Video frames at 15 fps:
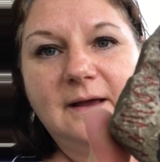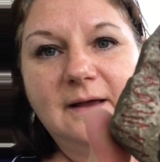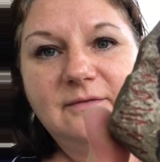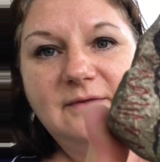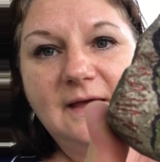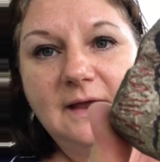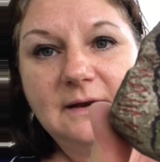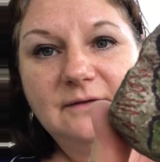
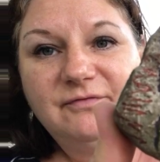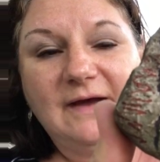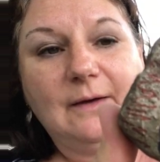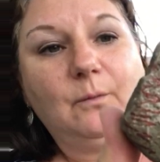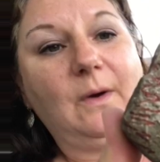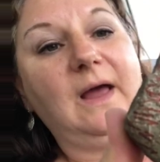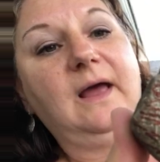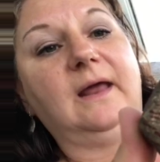And then if I
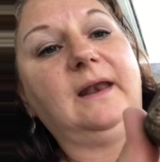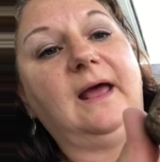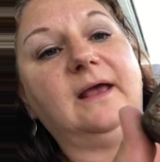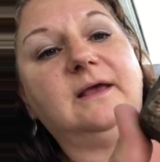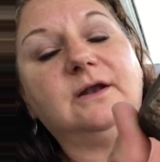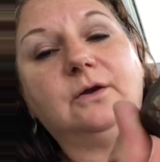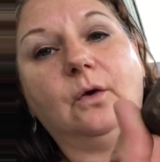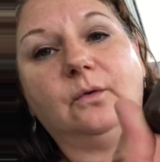want, I
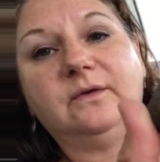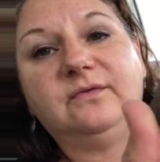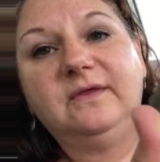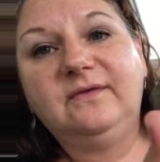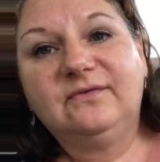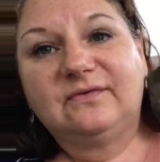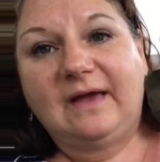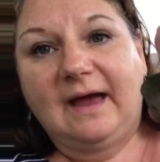could go to
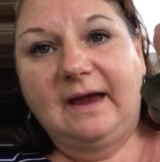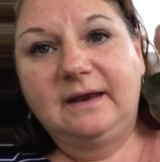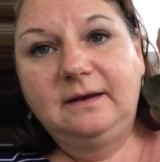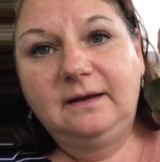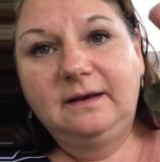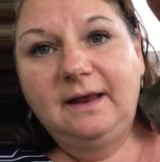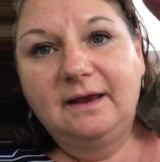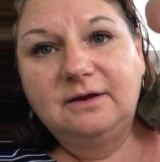this side
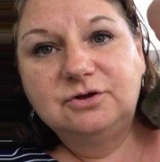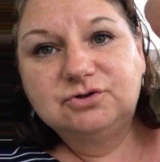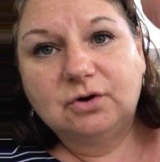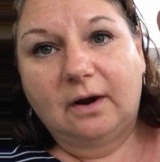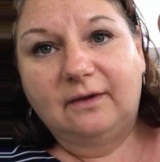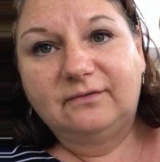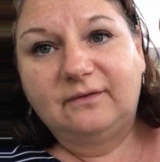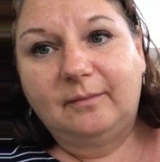and I can
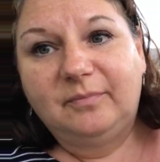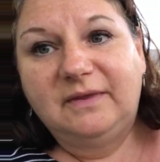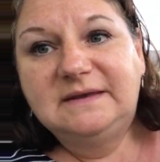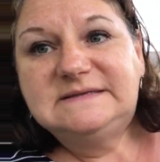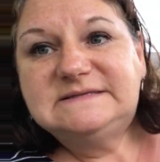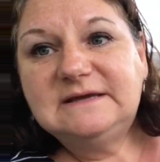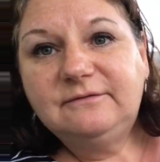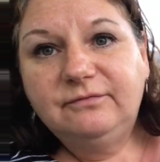draw
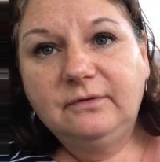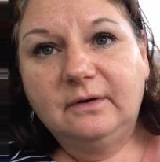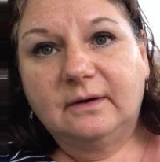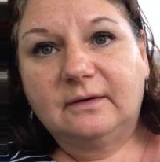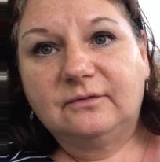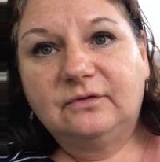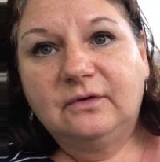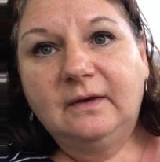something
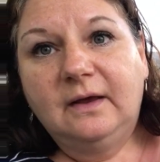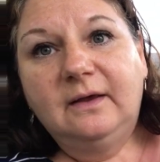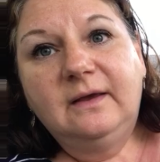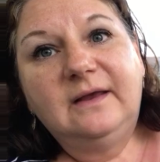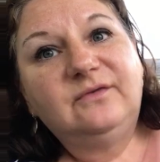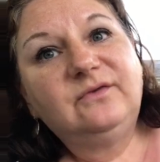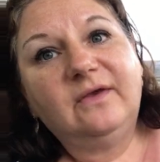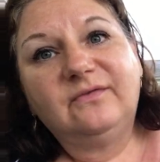different.
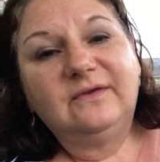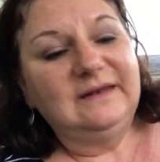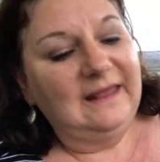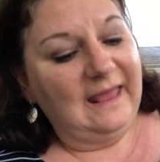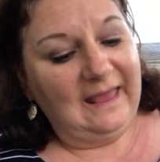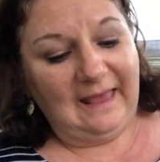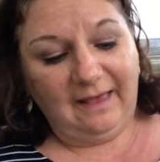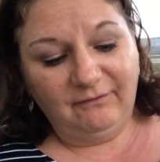It doesn't
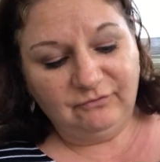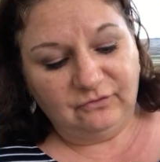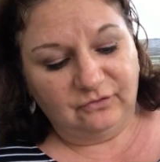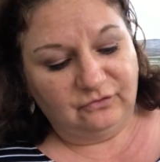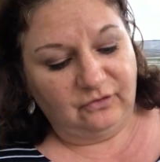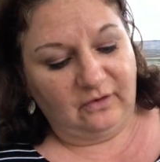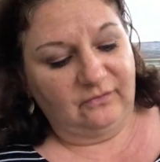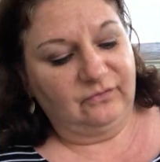have to
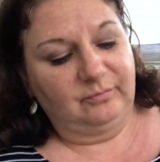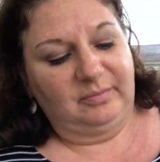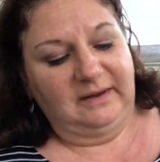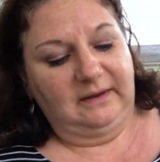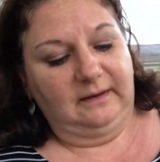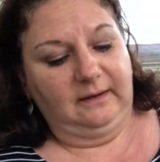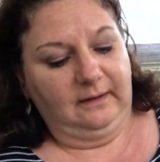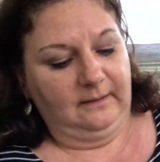just
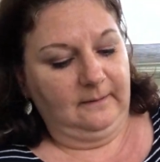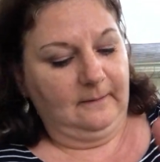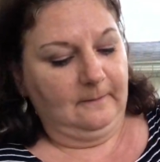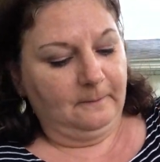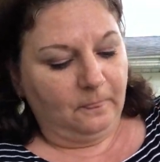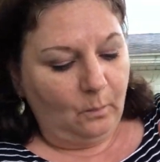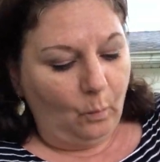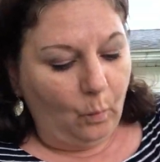be
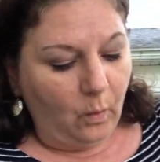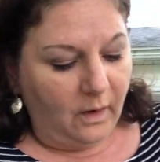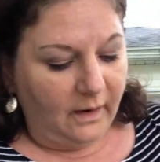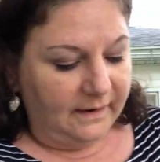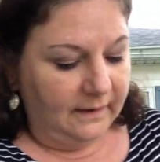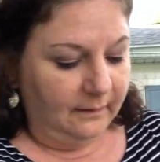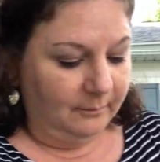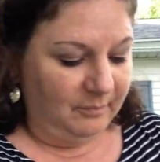
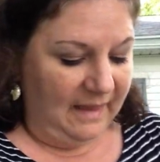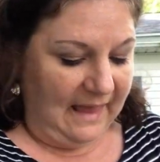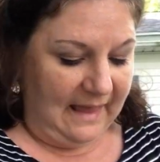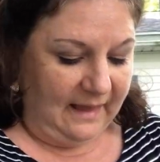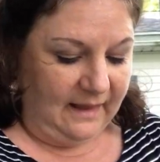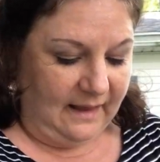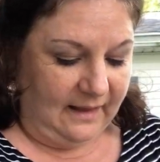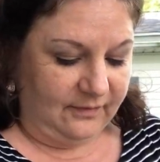one
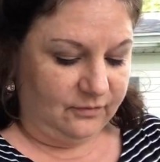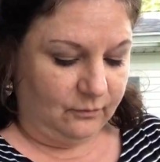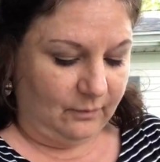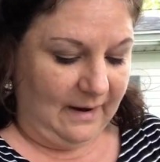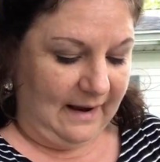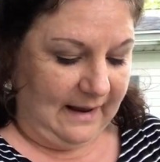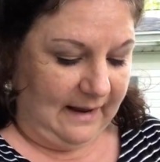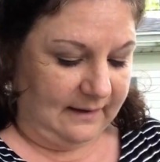pet on the
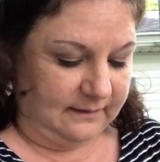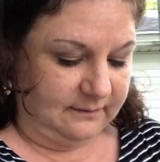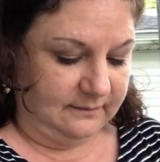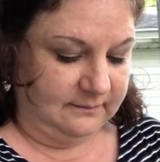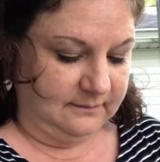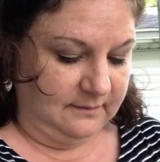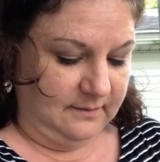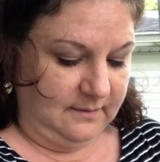rock.
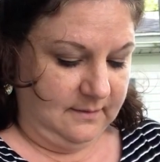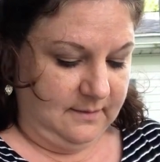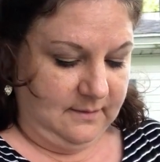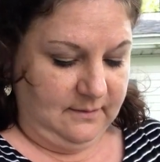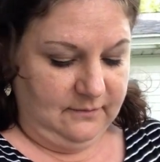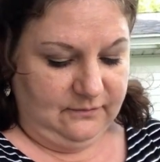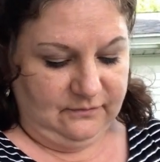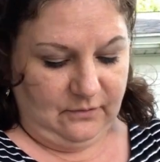
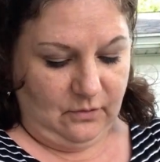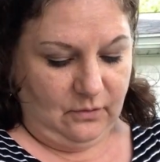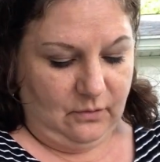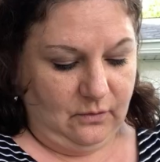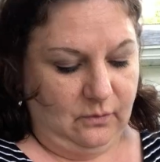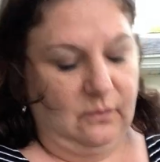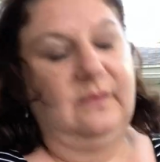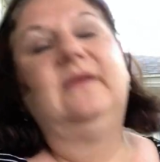So